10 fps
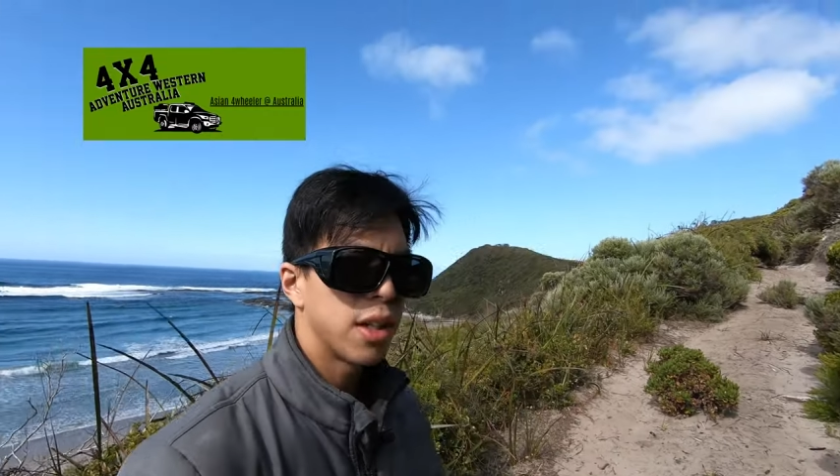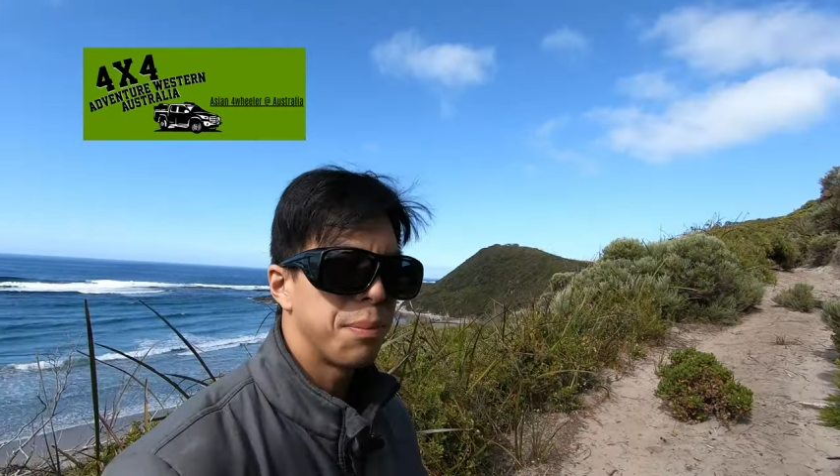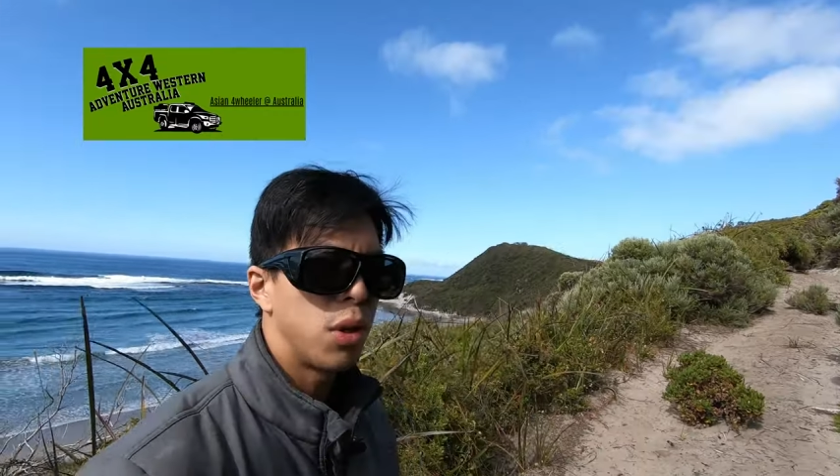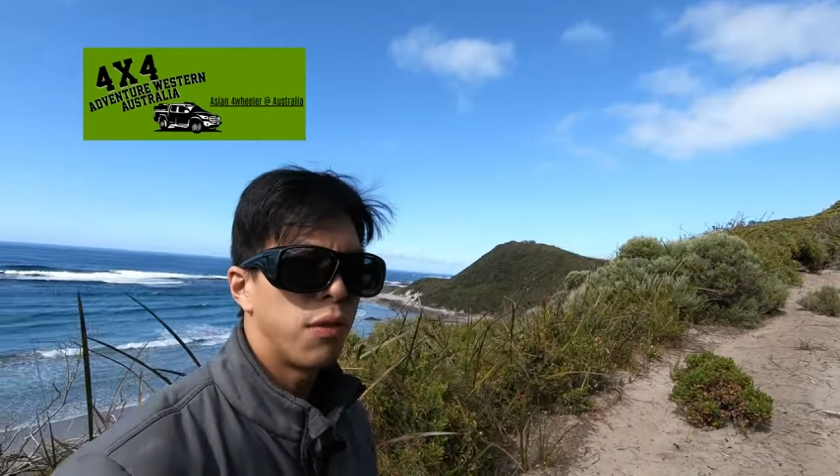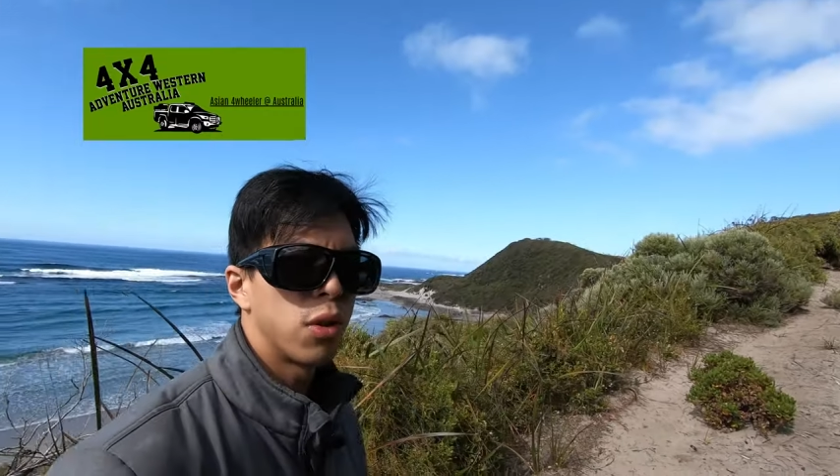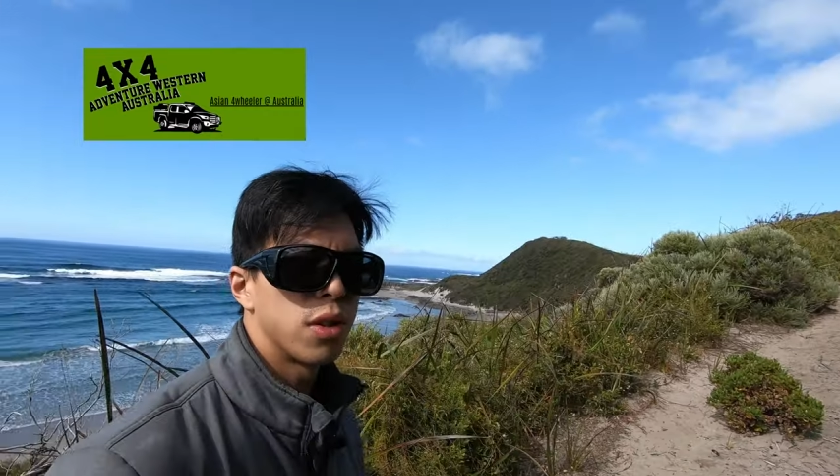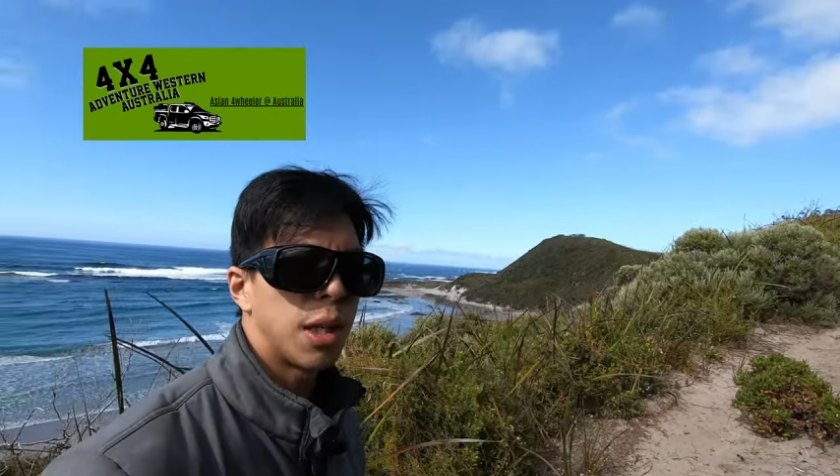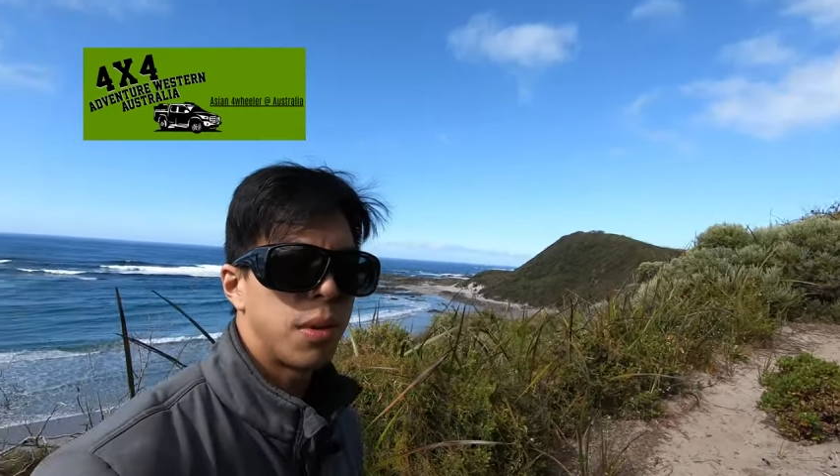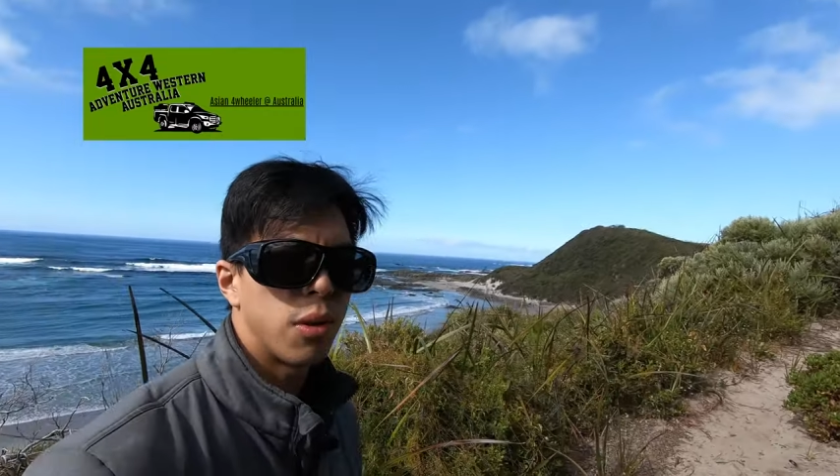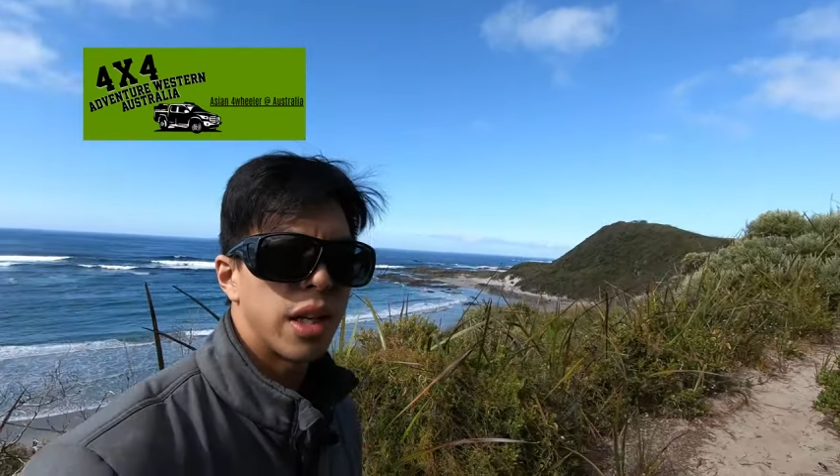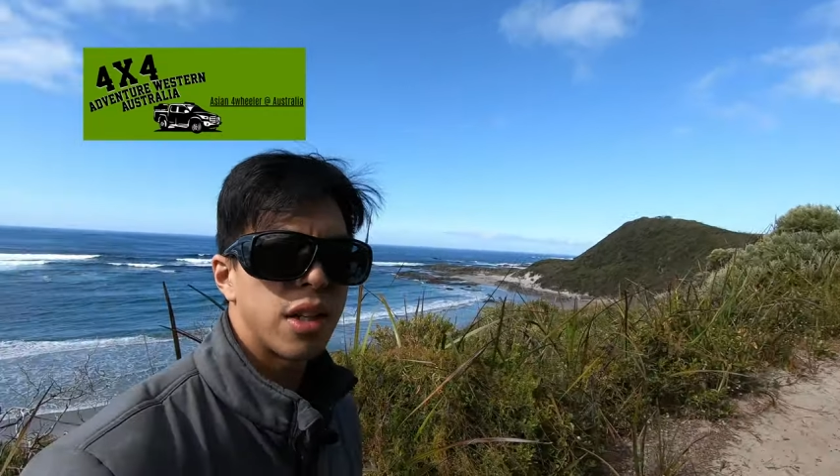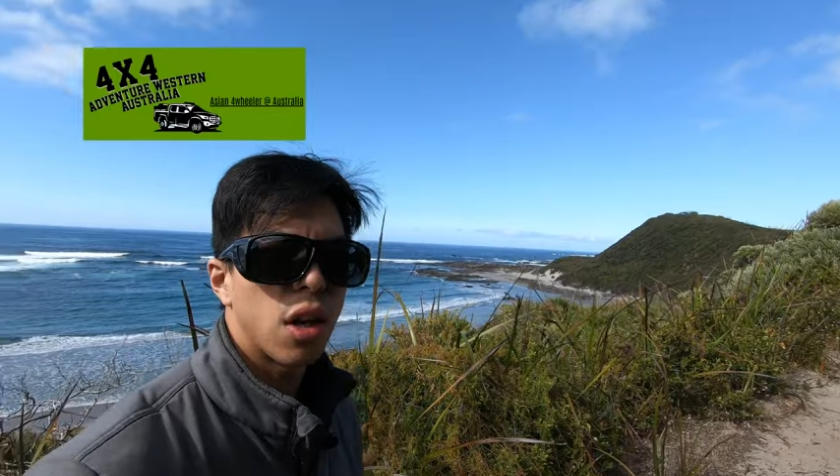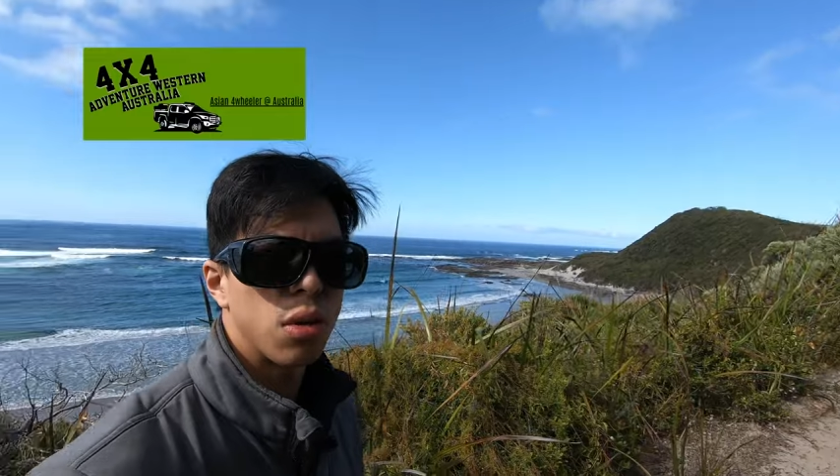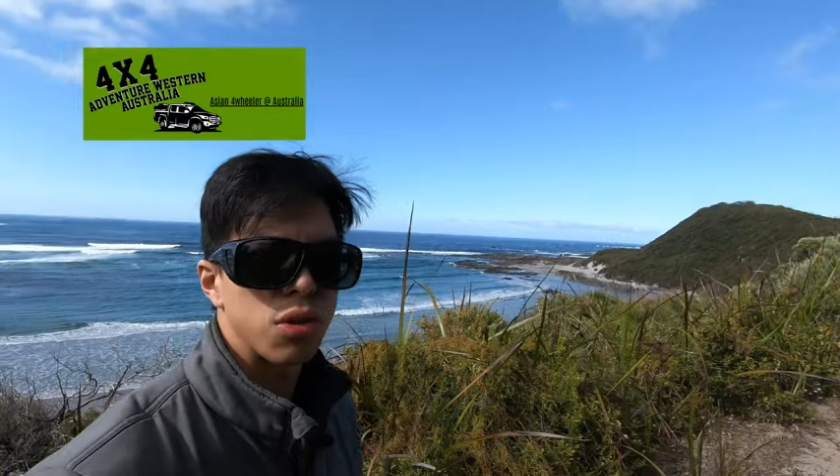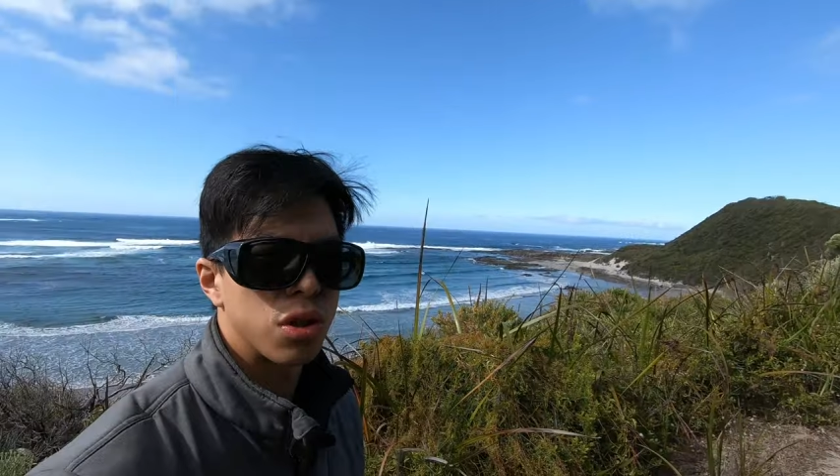the beautiful WA
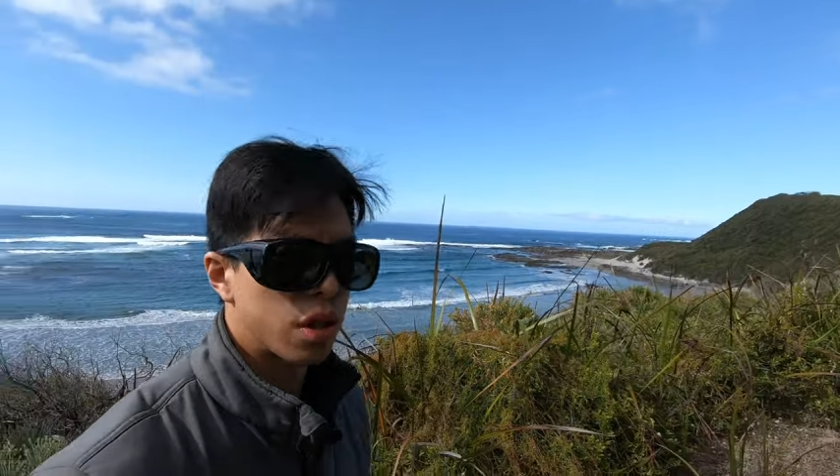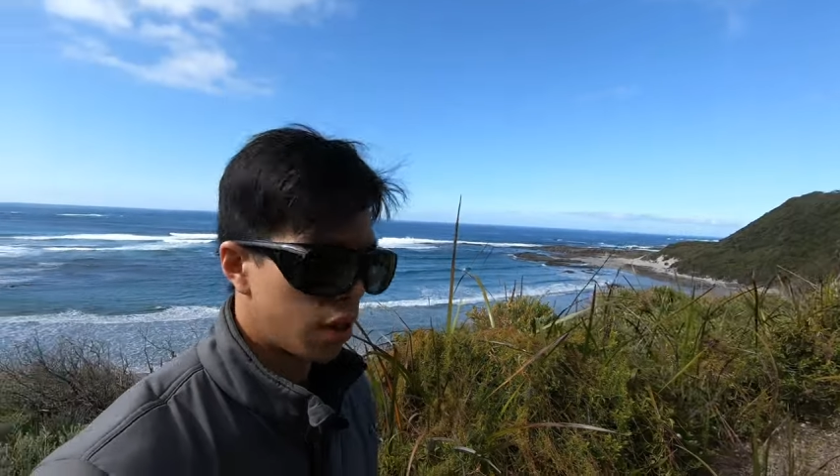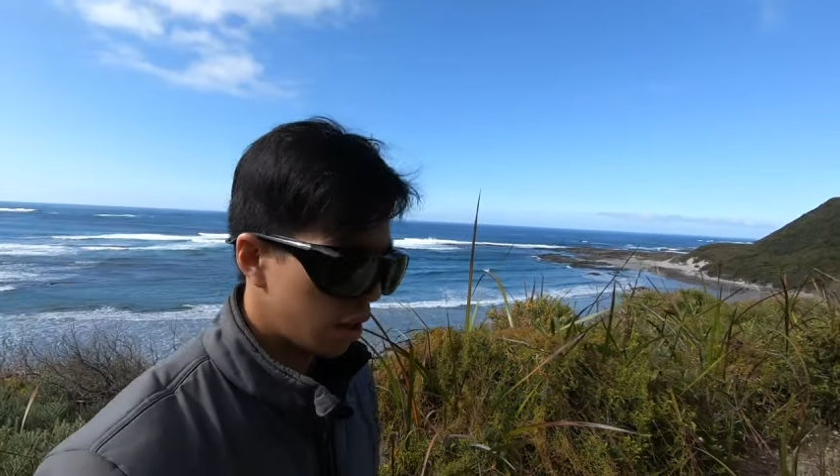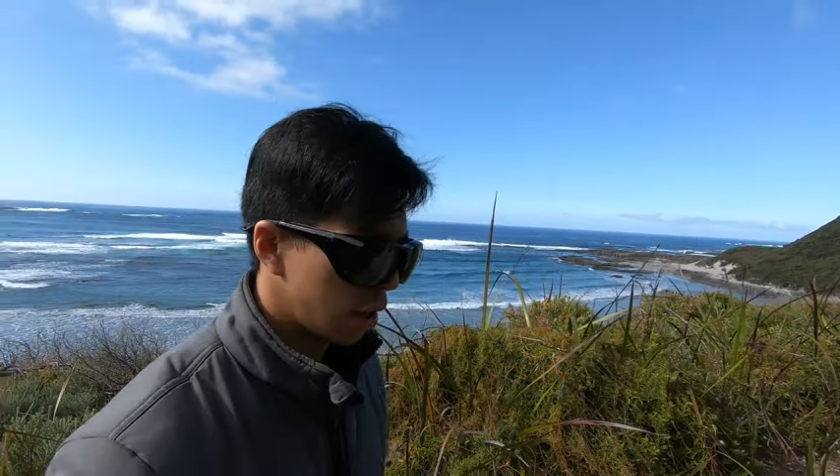coast.